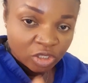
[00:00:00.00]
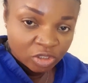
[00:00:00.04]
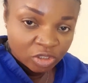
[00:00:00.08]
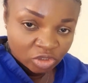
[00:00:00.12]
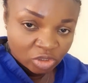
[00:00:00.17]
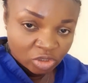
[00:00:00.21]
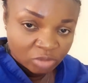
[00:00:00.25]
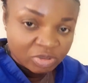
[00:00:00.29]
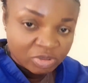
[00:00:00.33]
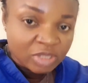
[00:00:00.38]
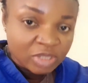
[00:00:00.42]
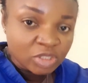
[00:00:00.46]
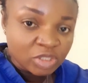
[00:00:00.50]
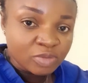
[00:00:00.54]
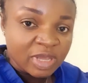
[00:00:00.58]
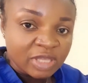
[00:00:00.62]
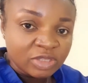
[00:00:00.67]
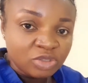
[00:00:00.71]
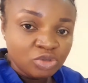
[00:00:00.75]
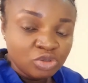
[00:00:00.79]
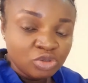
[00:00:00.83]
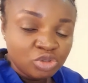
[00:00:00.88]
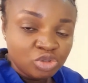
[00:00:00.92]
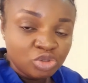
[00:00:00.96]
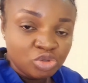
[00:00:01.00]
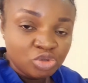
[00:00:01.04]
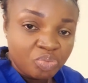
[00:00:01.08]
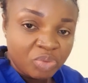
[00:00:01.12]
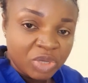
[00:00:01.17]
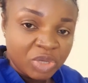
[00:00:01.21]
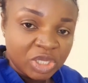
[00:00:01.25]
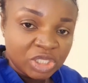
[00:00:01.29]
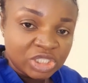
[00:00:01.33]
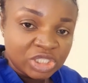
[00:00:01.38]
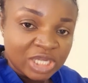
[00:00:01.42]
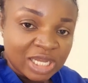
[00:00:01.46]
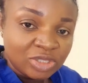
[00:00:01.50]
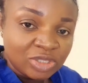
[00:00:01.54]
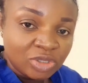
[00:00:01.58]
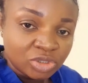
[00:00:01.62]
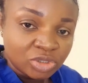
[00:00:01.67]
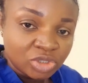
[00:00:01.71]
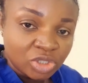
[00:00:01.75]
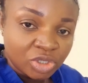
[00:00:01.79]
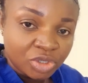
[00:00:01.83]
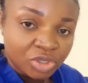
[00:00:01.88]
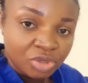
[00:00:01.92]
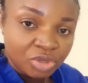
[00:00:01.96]
subscribe to my YouTube page at
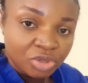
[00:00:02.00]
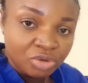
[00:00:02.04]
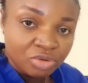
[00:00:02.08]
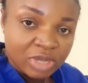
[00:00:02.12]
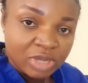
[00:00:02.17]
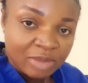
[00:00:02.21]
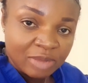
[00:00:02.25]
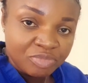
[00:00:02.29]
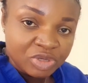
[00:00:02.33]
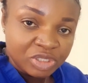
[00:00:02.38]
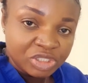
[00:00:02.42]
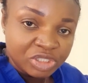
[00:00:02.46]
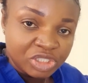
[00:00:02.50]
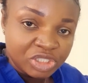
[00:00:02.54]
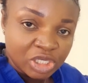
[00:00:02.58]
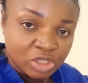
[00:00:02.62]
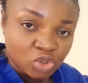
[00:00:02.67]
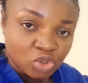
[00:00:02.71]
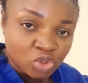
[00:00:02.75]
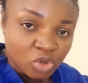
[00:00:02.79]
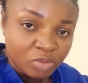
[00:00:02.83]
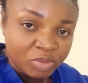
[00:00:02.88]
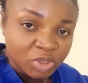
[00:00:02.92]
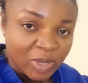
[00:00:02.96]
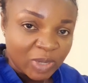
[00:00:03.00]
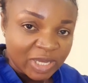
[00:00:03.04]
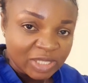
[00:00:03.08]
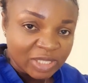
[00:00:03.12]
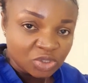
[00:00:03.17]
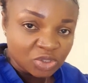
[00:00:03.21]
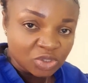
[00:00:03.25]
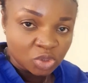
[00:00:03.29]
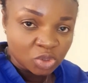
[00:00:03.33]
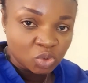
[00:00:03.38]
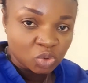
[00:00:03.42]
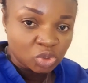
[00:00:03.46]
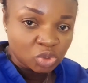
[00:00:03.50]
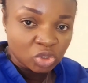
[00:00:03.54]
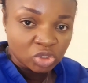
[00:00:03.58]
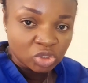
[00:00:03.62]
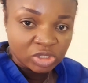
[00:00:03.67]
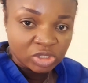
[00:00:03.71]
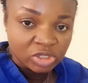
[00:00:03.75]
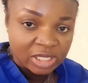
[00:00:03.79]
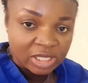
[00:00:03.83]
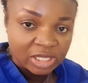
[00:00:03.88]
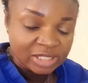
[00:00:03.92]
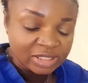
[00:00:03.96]
Dr. Nkiruka Bridget, OBGYN Talks with
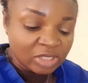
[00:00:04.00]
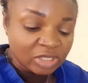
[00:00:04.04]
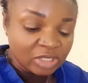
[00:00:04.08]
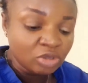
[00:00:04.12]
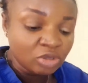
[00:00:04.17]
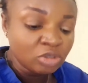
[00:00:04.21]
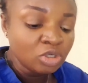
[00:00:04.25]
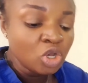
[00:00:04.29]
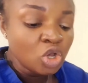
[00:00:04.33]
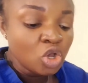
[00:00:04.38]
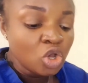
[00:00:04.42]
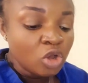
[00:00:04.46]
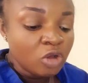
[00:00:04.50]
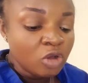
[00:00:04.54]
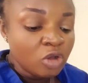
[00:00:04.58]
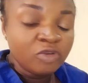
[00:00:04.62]
Dr. Adazion.